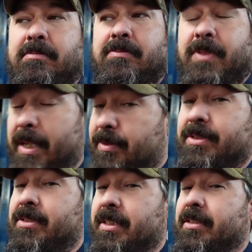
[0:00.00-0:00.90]
That was
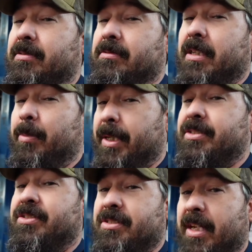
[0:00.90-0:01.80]
a steal. I paid
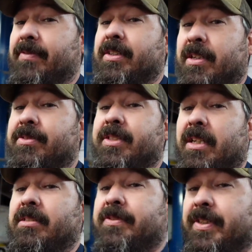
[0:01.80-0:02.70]

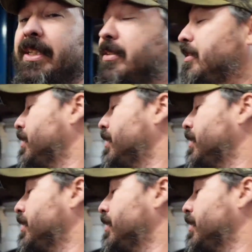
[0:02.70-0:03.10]
$700 for that car.